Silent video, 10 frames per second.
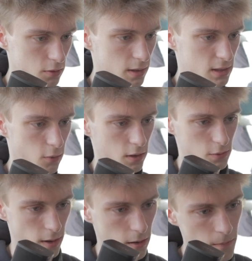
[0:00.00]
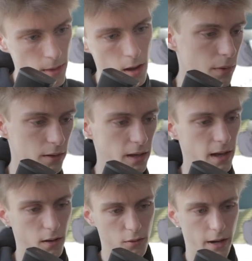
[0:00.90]
to this one as well, but
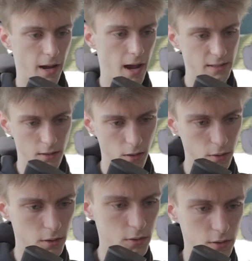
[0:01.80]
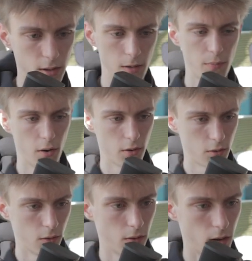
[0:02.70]
it already has a glow due to the
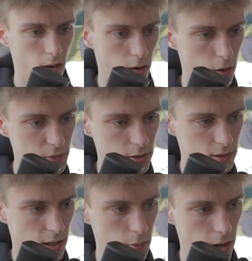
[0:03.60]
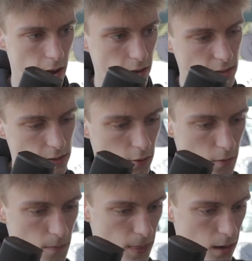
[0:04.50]
particle options that we had, so